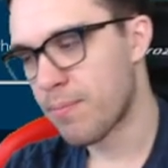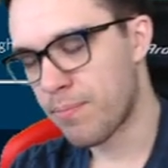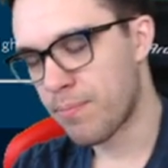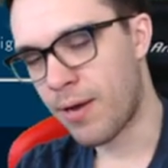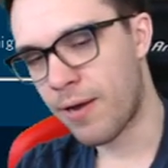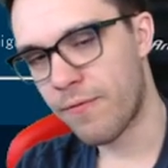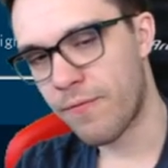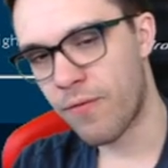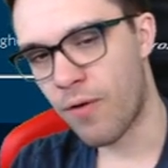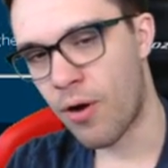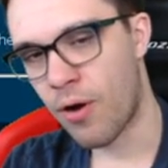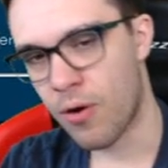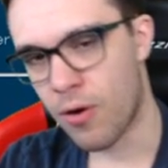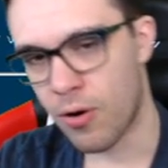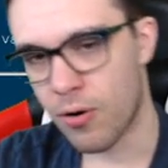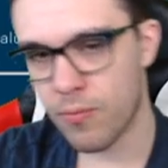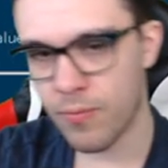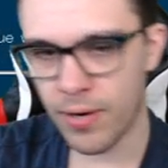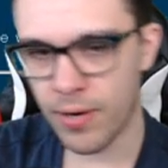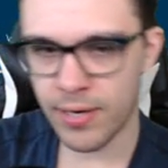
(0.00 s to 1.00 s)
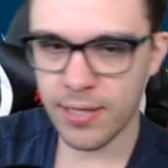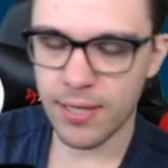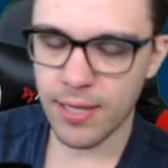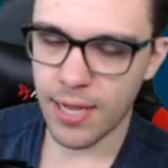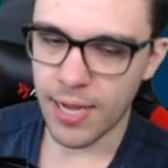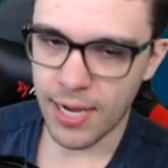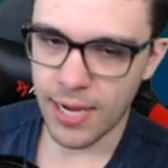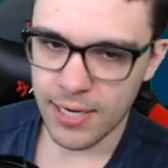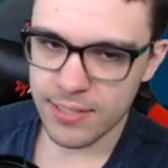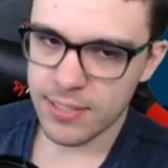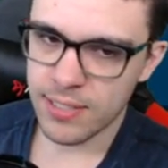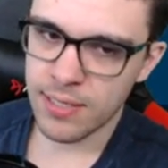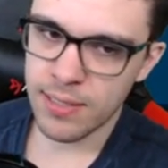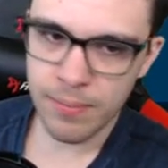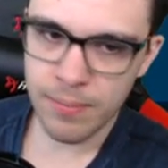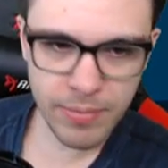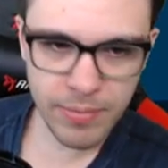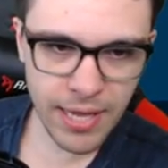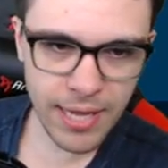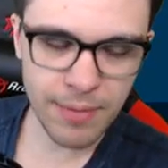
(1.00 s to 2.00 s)
By far already the highest
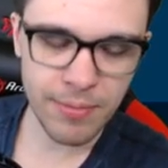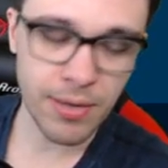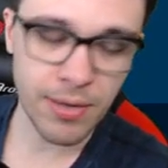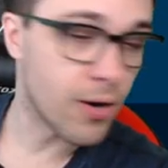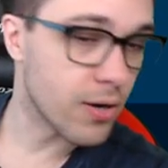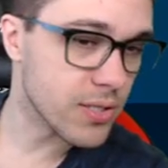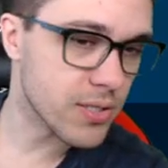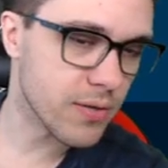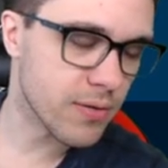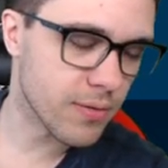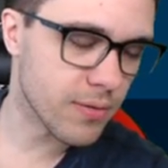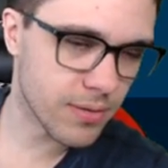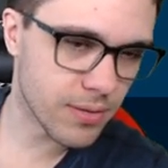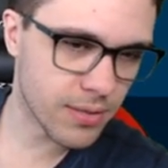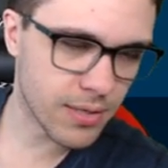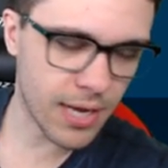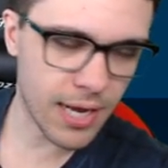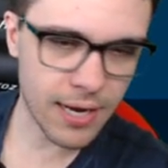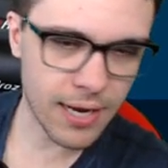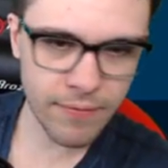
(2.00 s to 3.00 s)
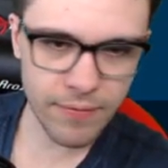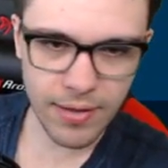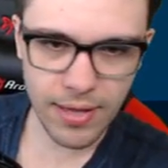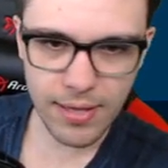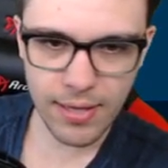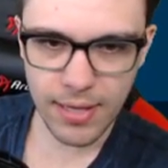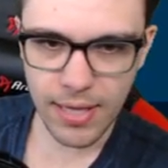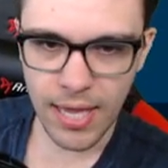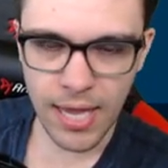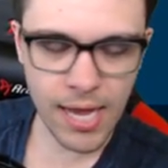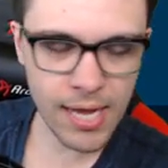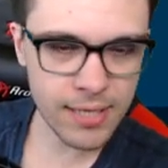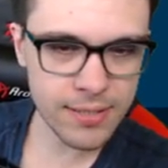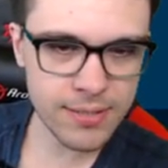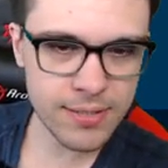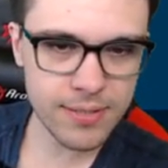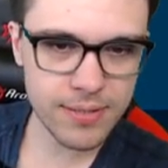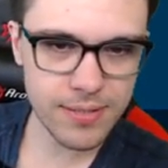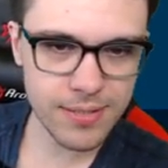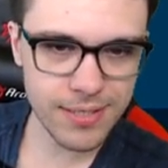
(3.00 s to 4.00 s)
in the game. It also kind of
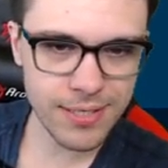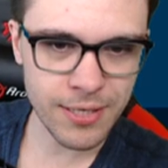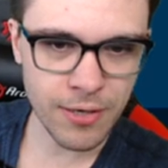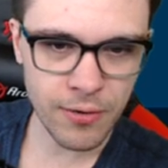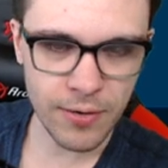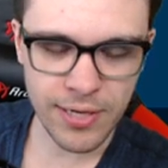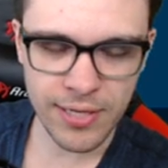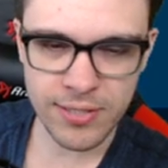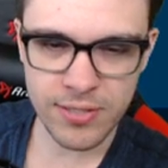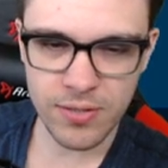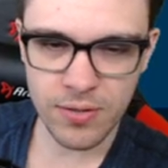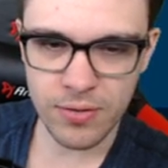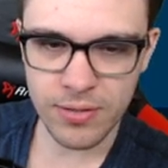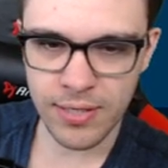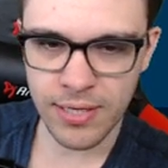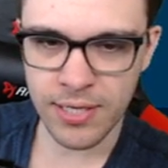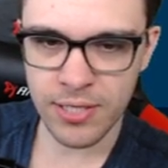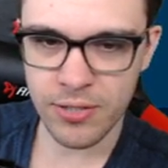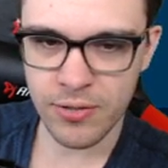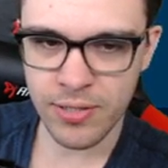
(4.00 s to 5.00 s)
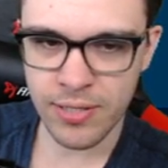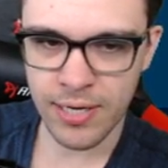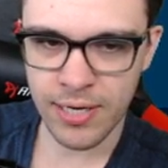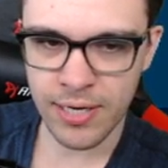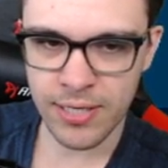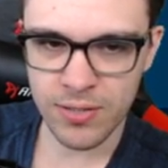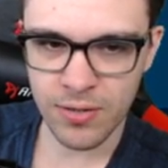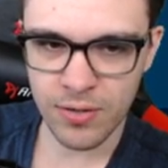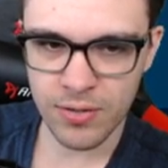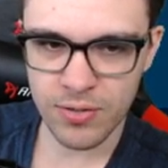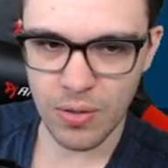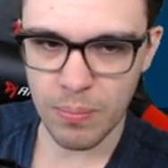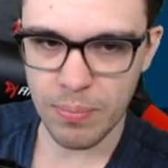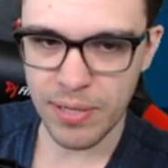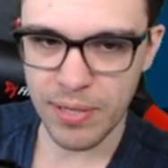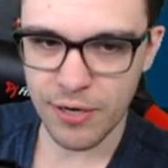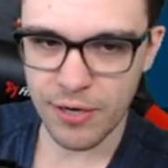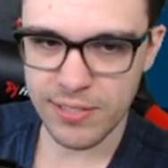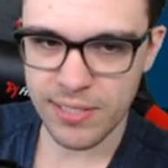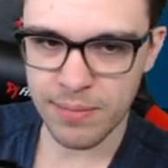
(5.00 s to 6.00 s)
adds, you know, insult to injury that is also a
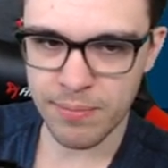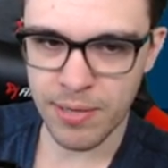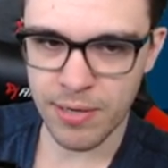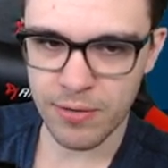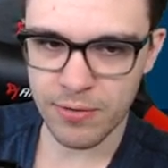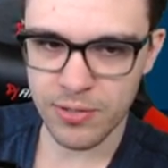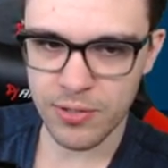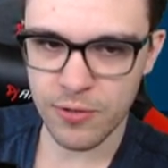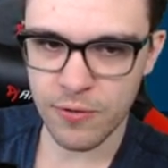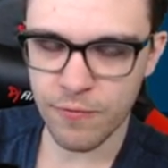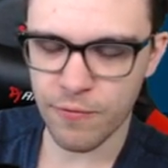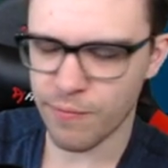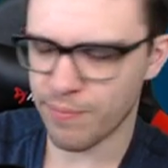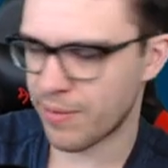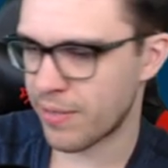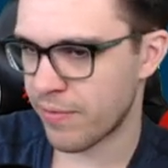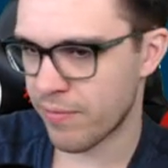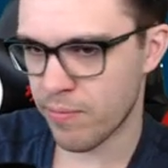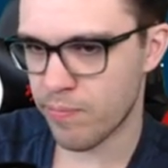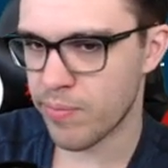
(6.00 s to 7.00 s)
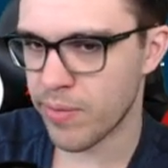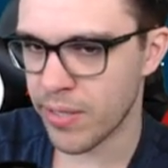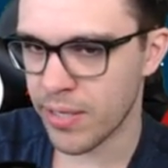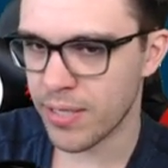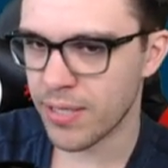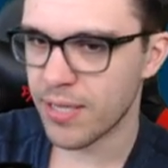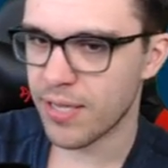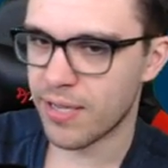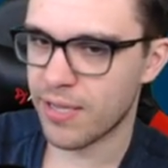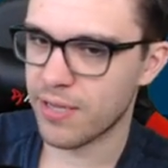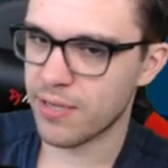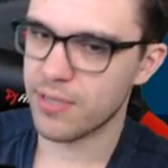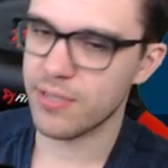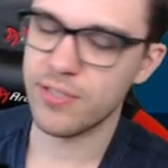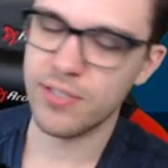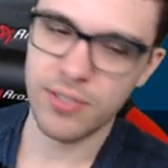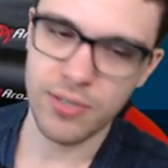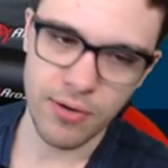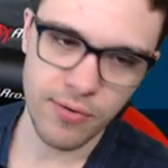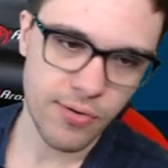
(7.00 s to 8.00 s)
piercing metal 2 for PvP,
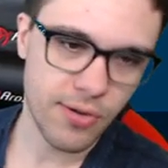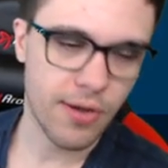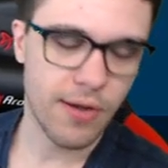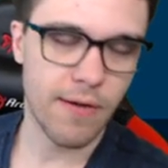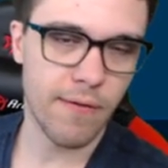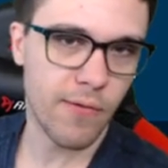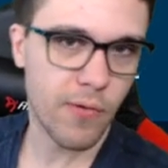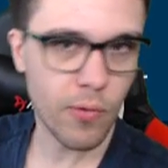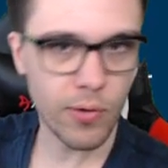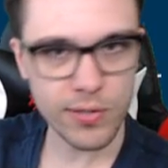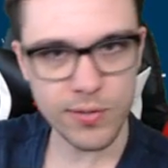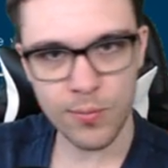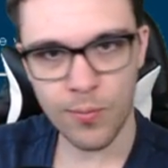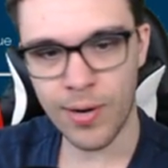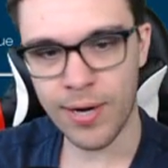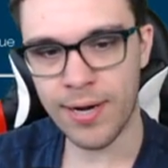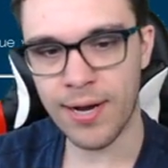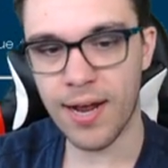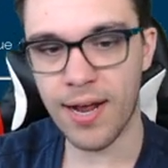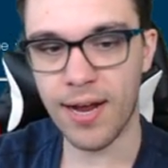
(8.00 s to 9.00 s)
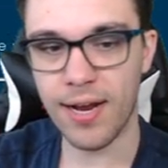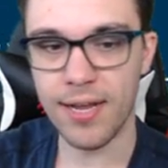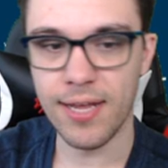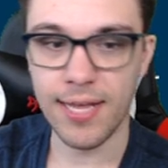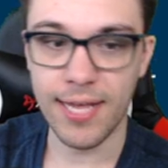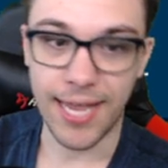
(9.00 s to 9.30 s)
because, you know, of course, why not?